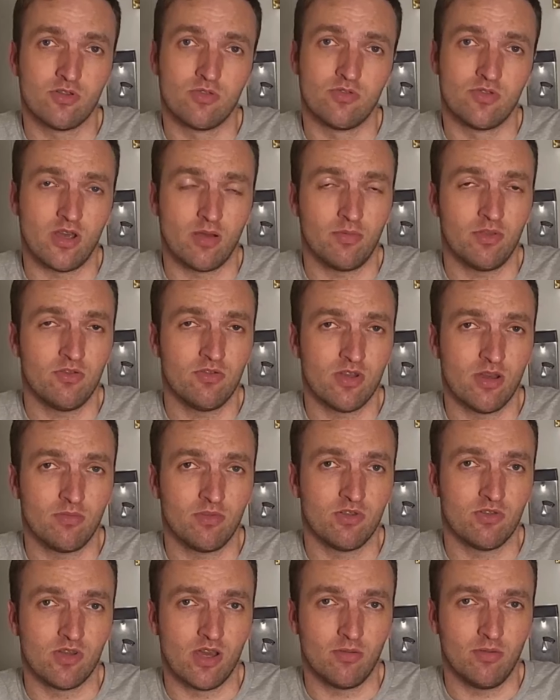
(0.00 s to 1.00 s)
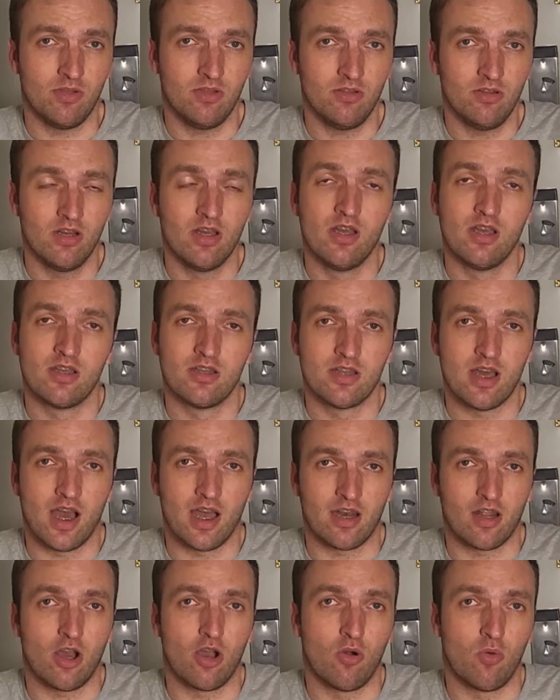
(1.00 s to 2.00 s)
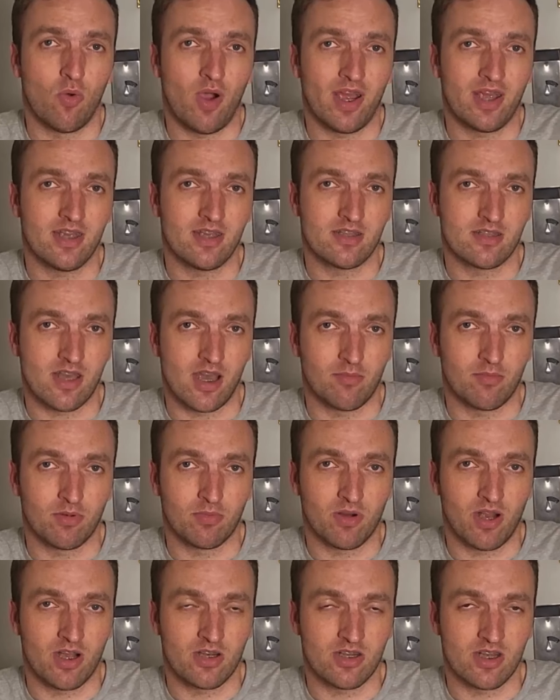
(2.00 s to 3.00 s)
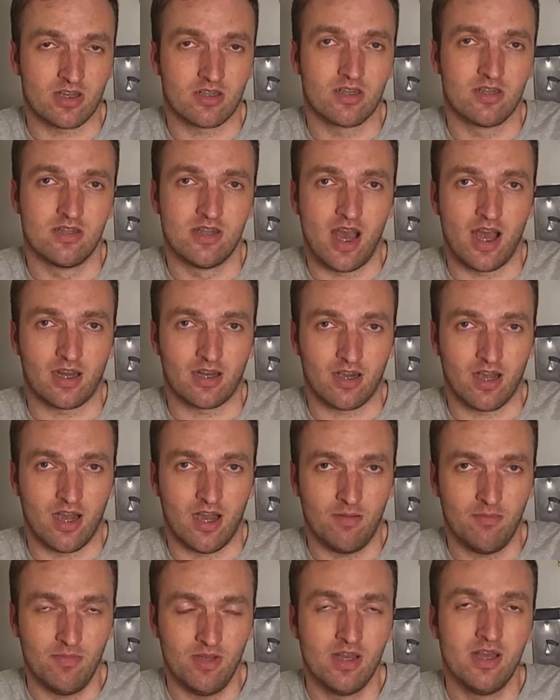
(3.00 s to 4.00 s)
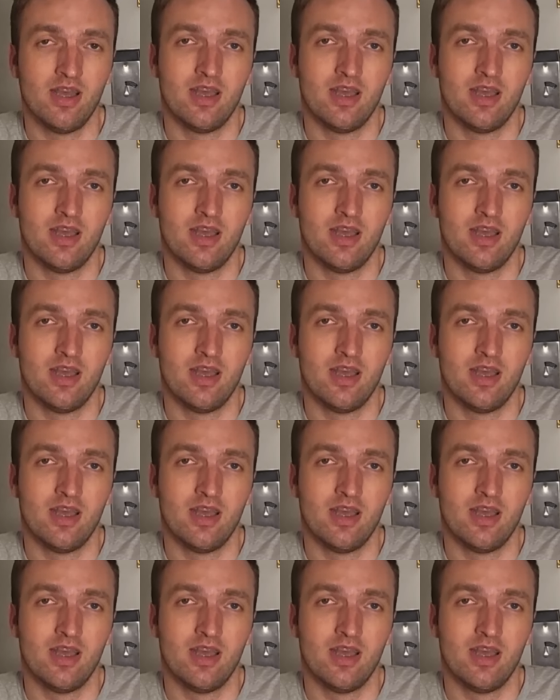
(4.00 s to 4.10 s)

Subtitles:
www.hawaiicyberproject.com.